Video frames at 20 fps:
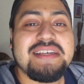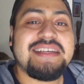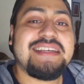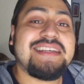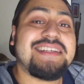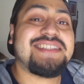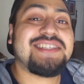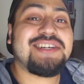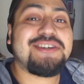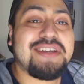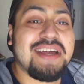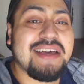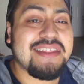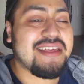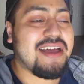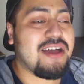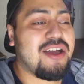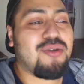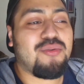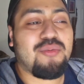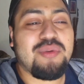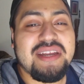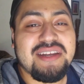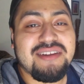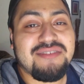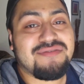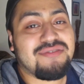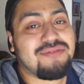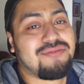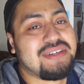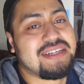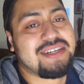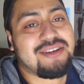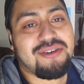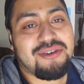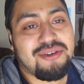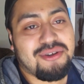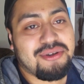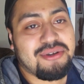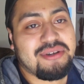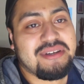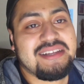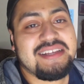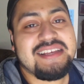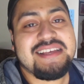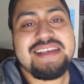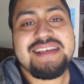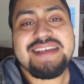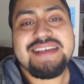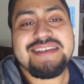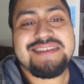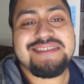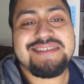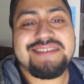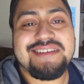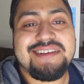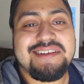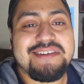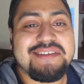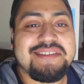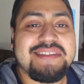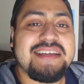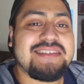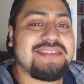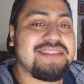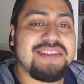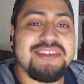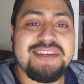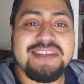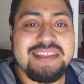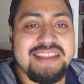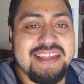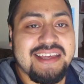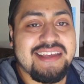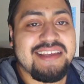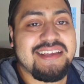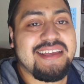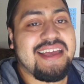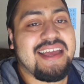He sold out the arena from what I heard. So, that's a good thing.